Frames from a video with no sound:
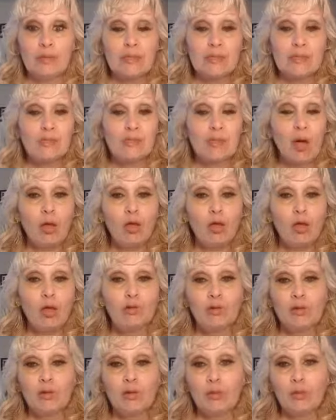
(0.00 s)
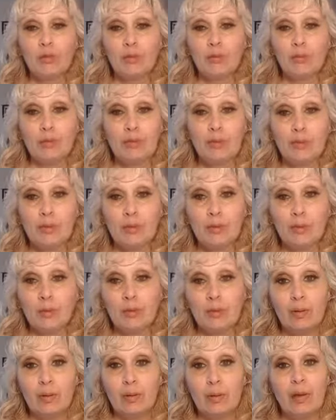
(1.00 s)
This is all for you.
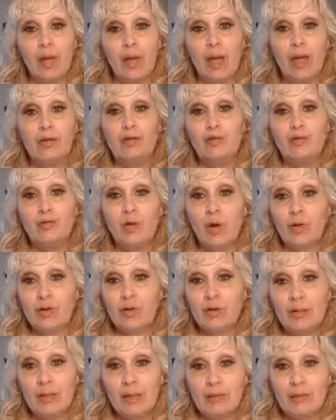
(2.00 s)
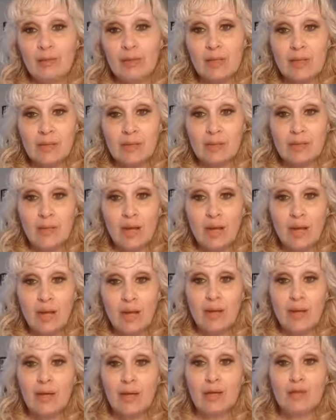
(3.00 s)
And you know you need this,
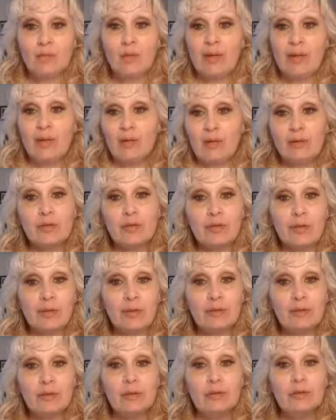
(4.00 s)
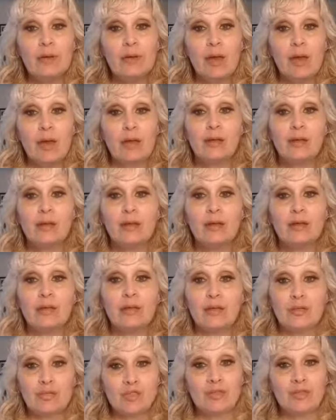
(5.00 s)
and we hear you,
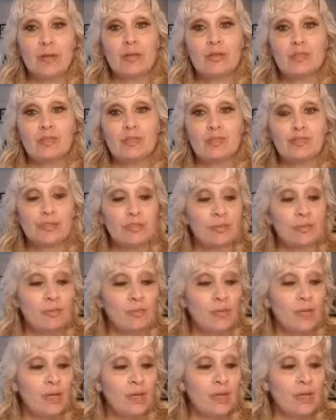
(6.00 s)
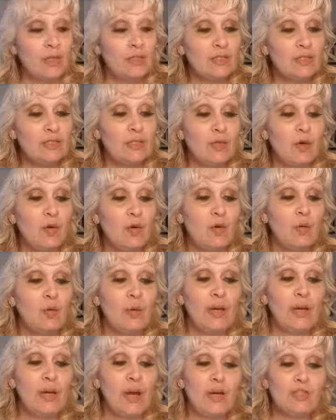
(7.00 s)
and here's your answers. So
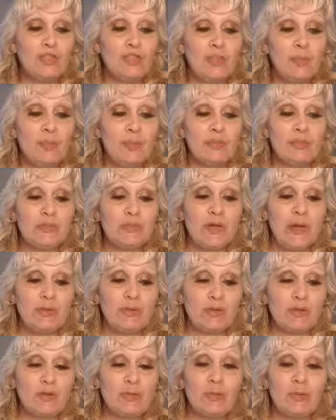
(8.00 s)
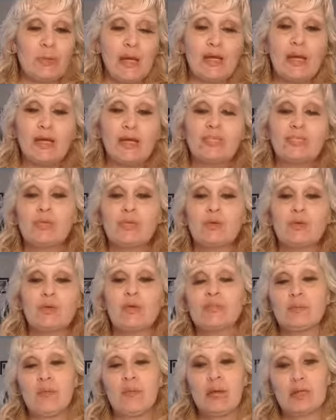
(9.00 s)
we actually put together, and actually it
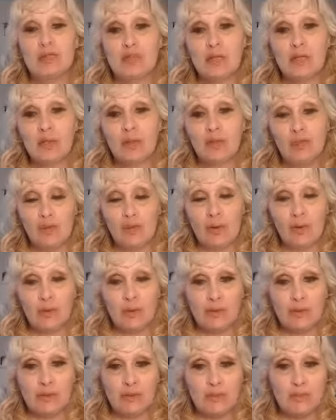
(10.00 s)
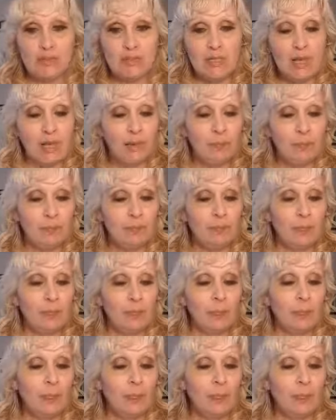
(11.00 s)
wasn't myself, it was the team,